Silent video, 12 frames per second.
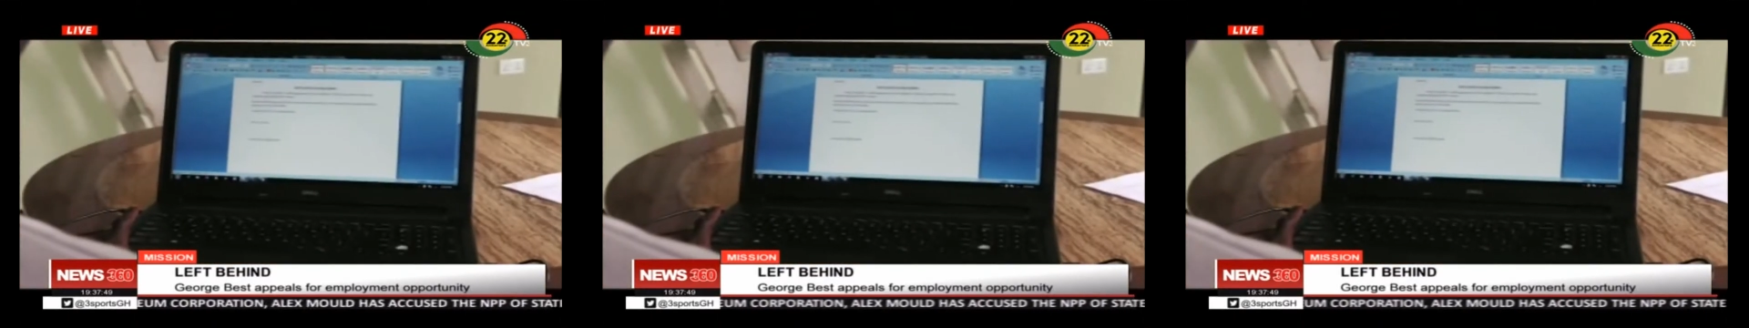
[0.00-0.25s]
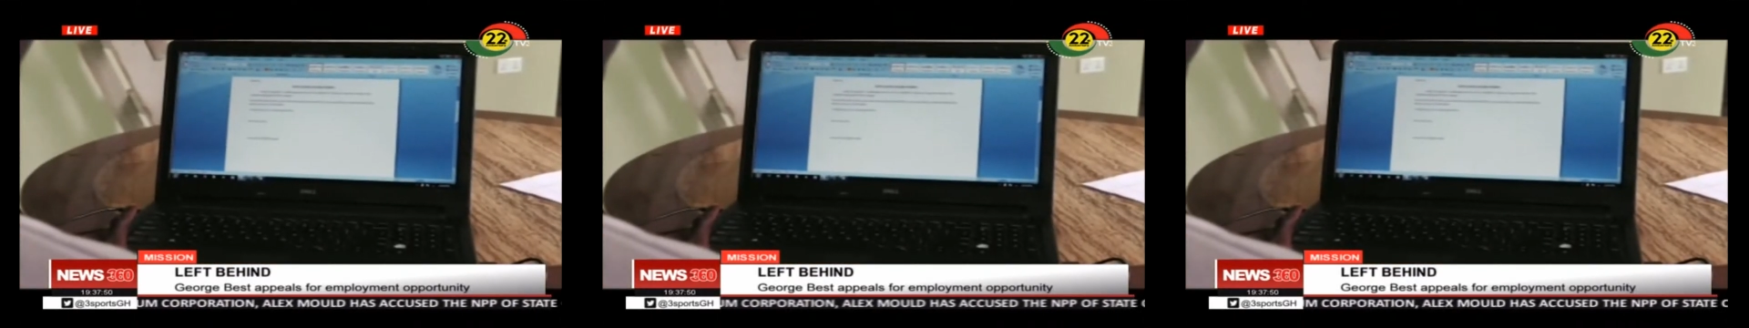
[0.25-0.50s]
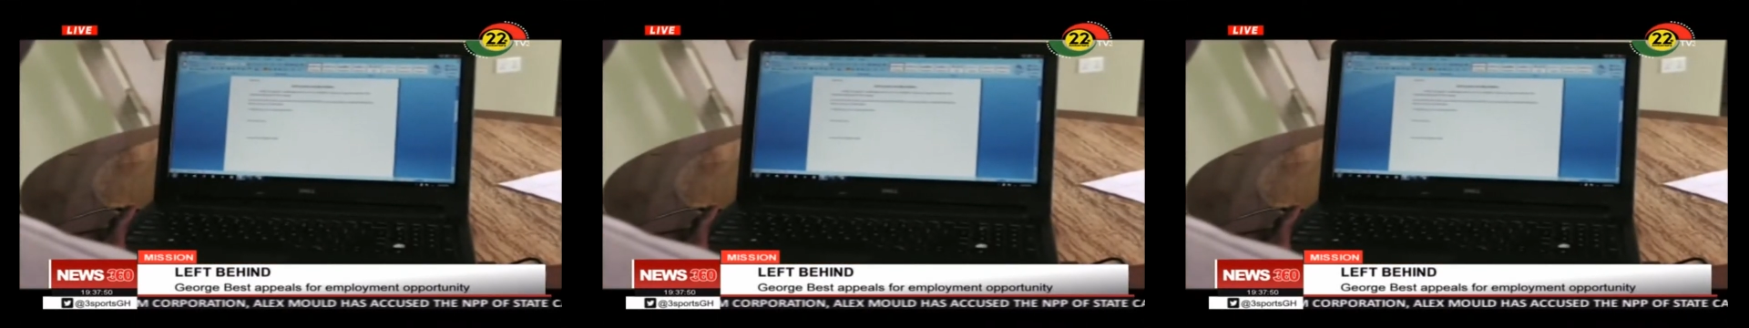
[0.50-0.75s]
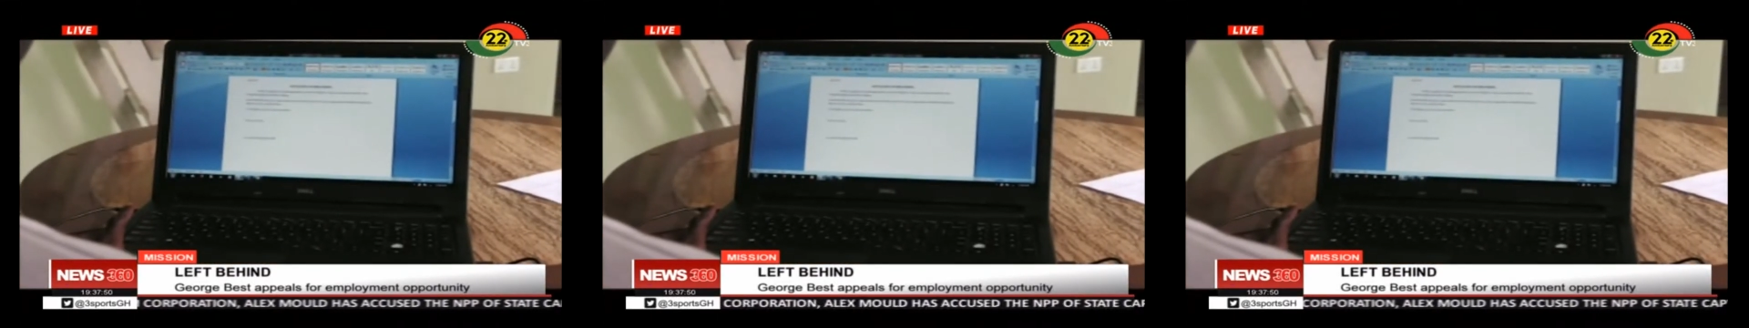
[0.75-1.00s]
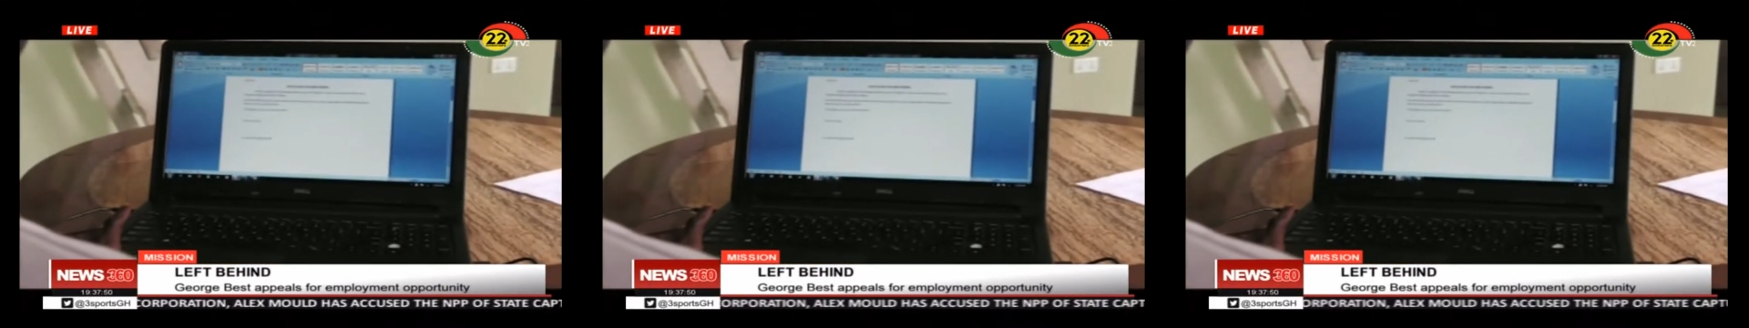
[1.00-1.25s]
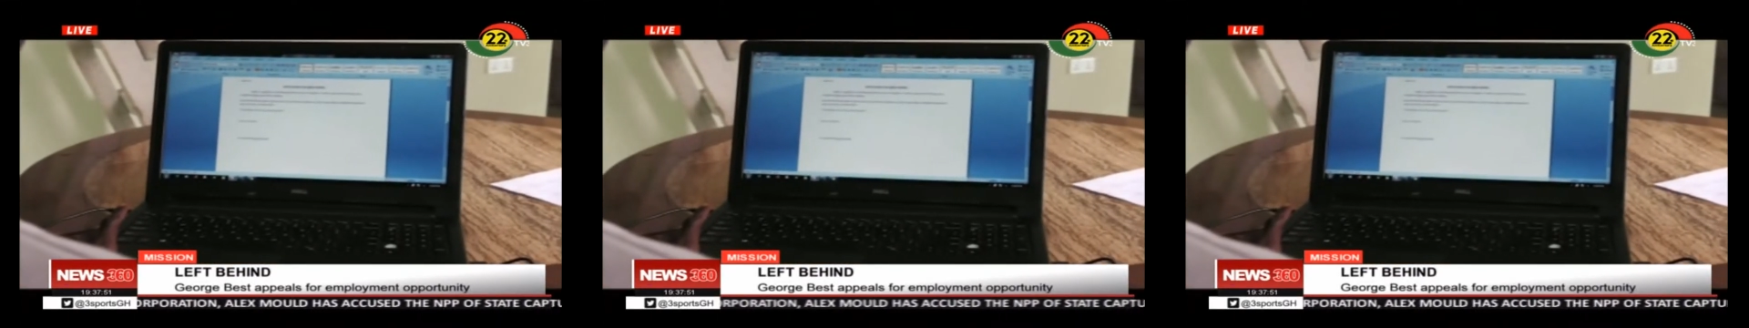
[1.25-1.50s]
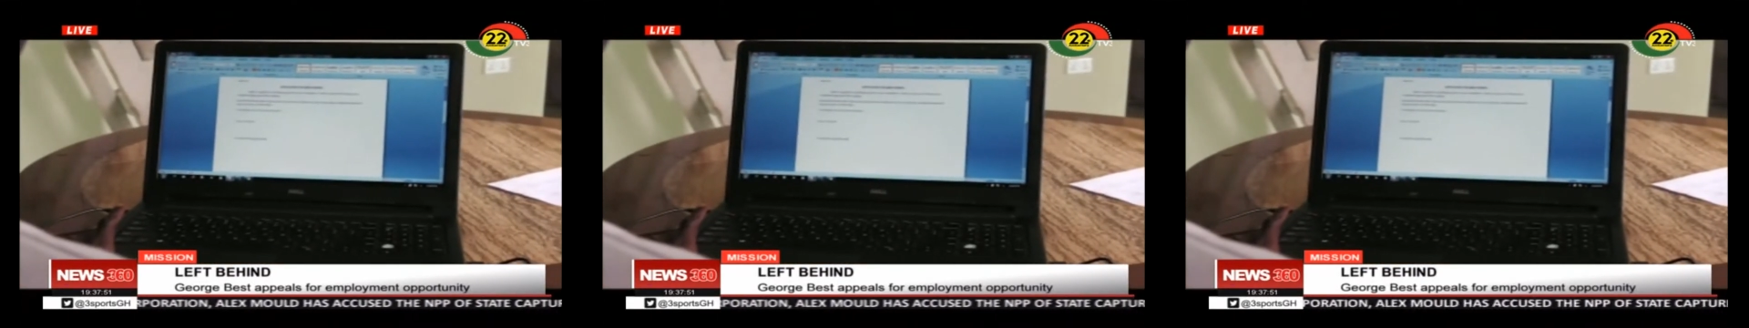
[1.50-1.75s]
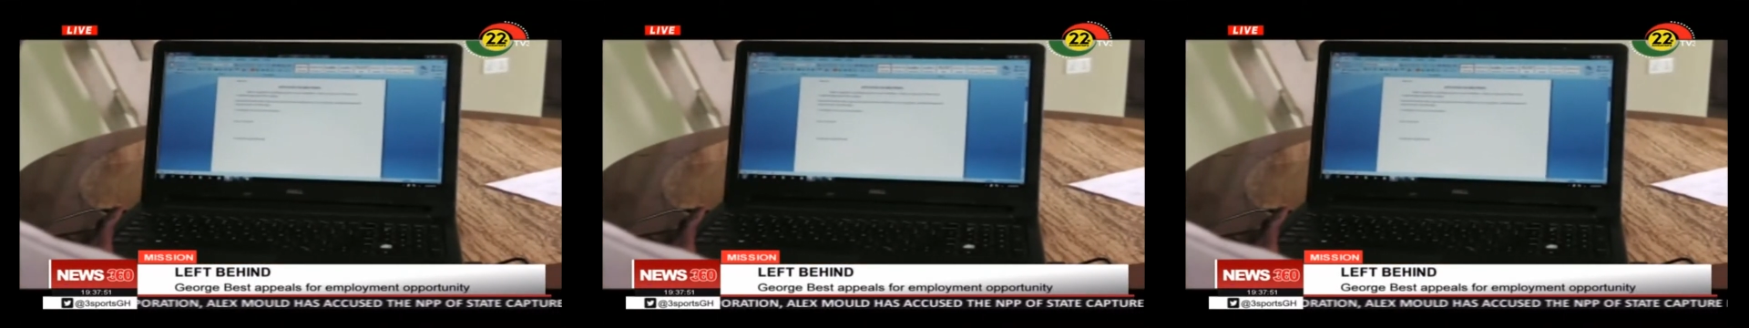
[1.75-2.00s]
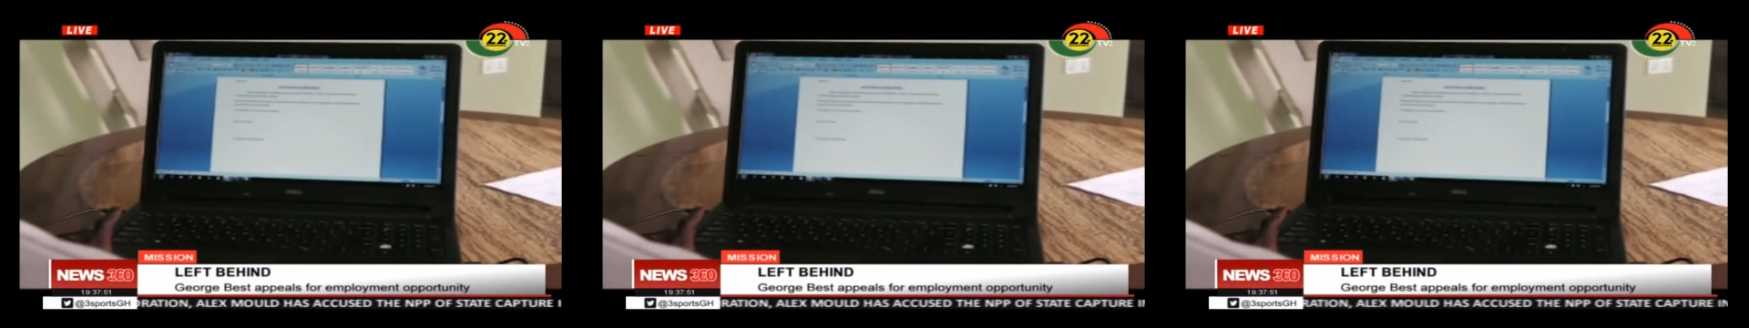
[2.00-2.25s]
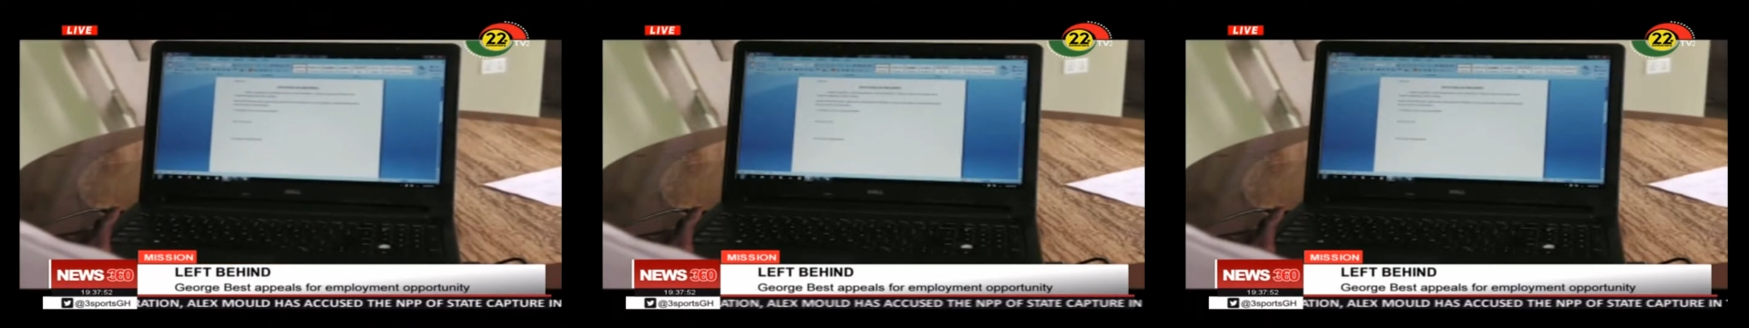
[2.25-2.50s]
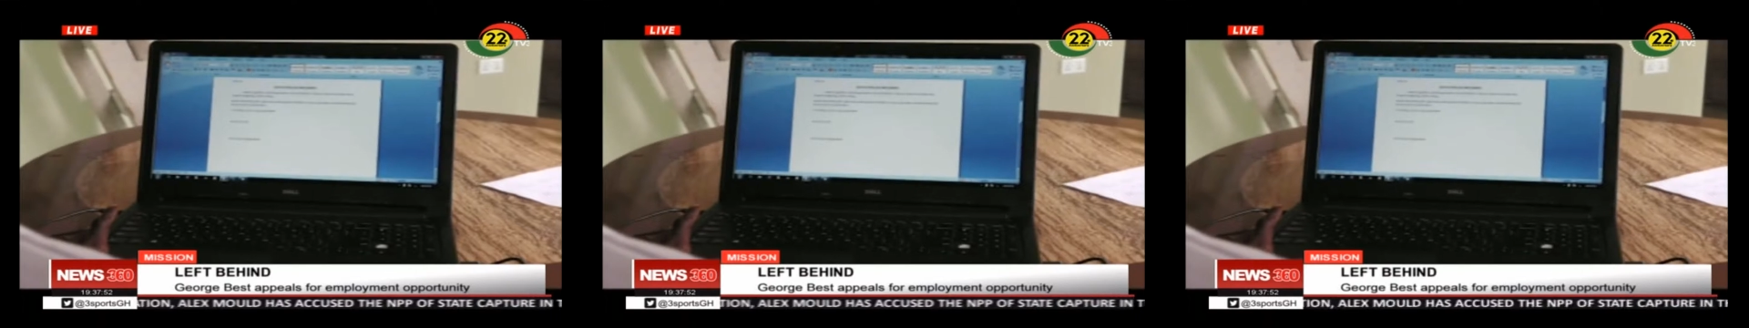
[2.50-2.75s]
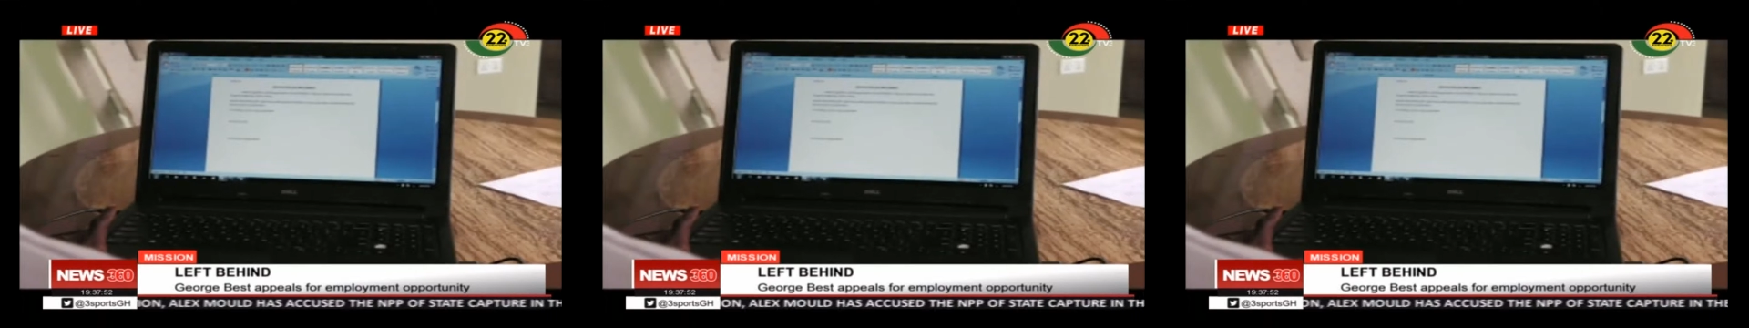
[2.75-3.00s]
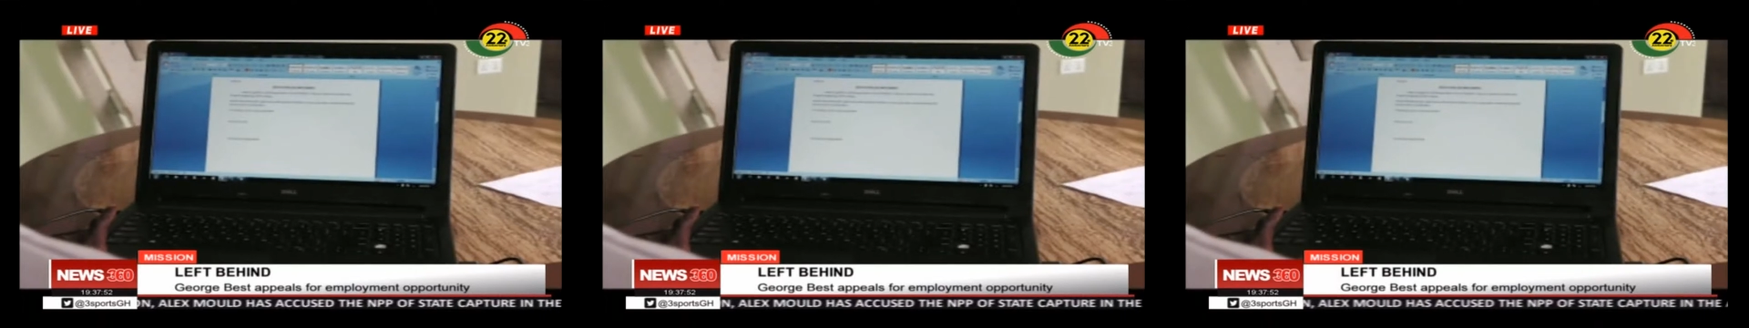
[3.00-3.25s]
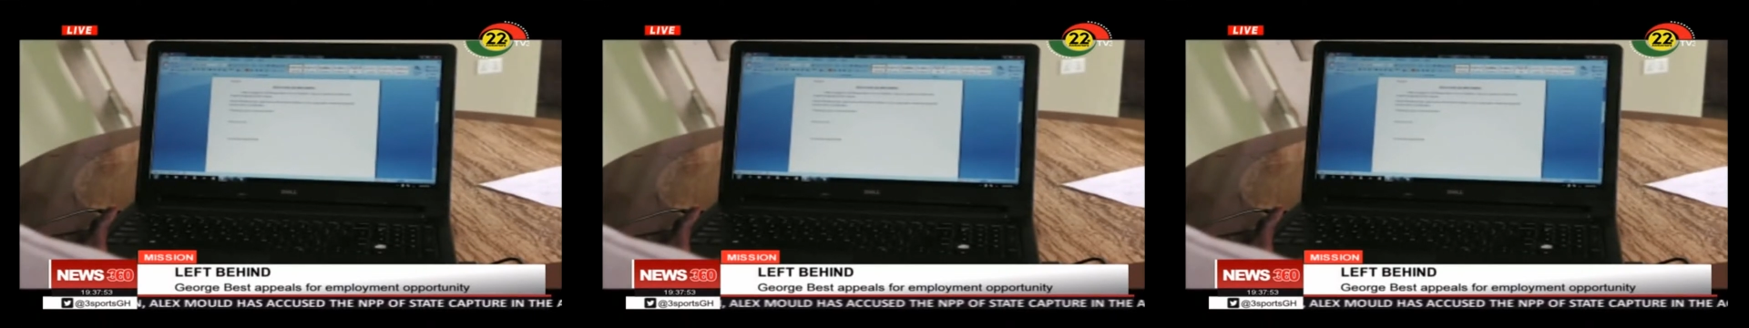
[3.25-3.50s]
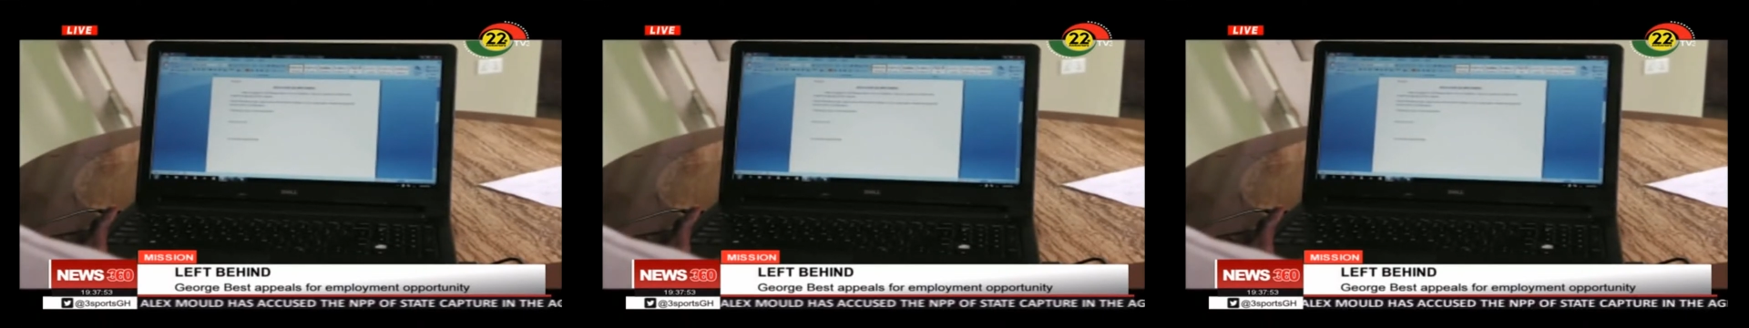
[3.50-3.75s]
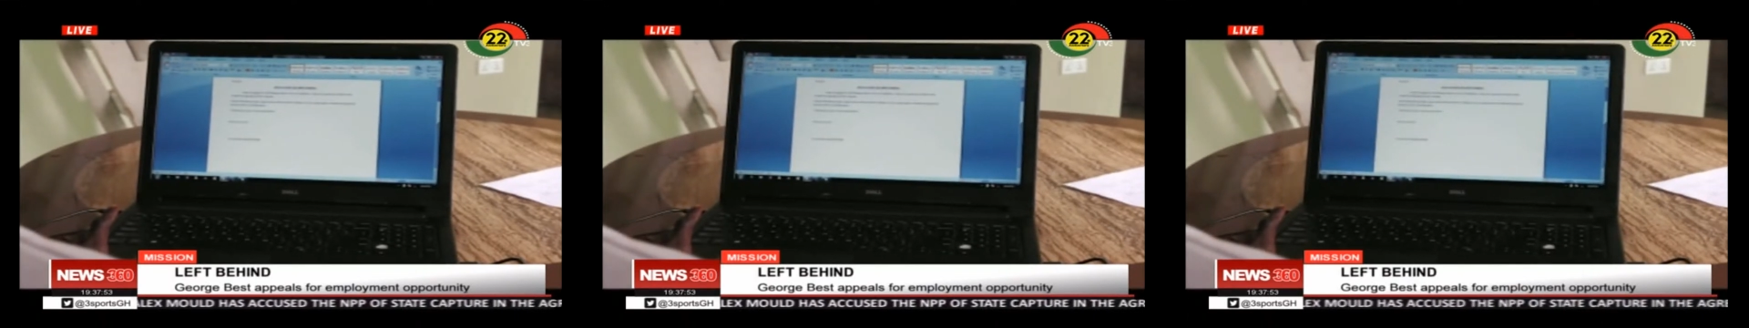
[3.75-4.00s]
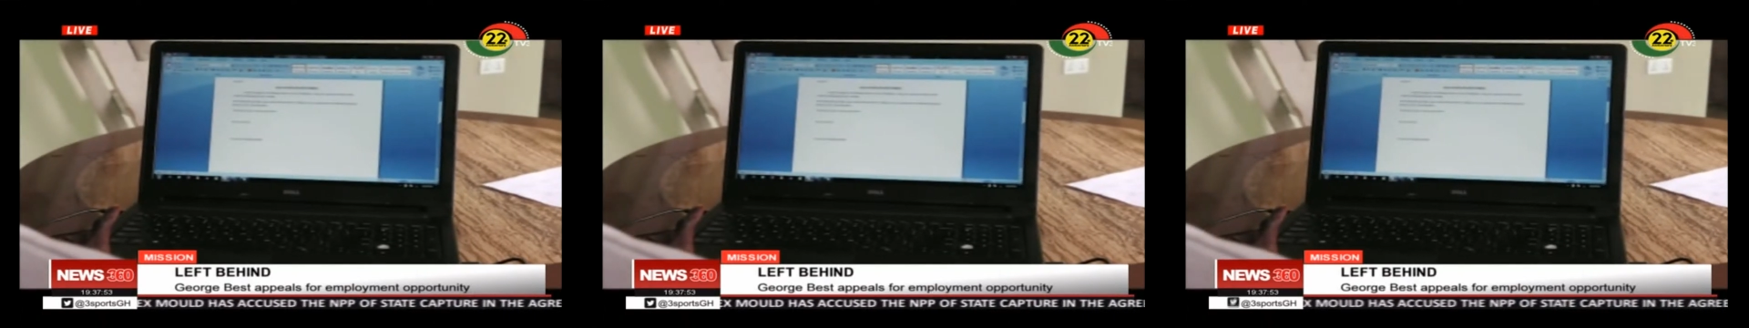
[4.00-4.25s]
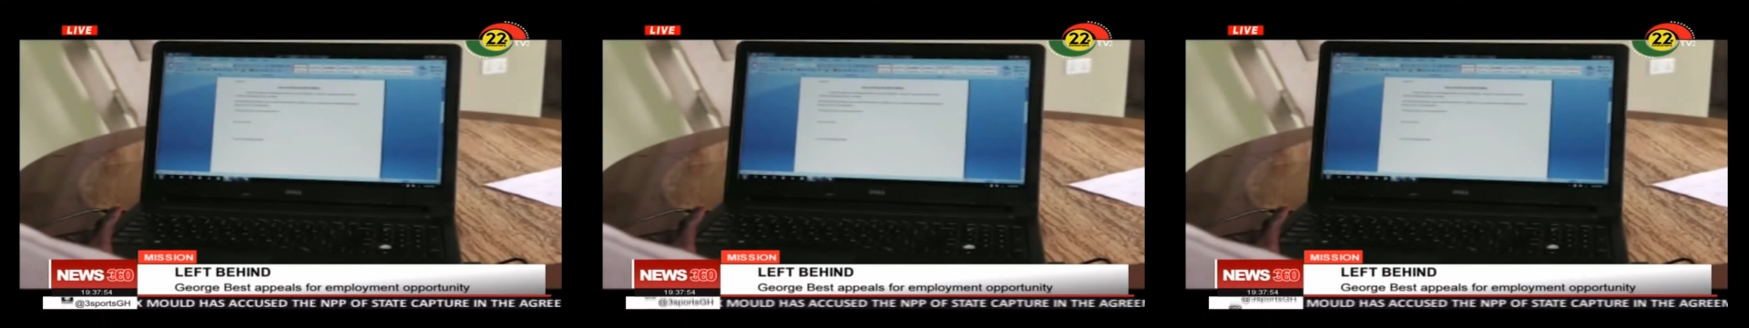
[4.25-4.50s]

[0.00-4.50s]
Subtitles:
(no speaker visible)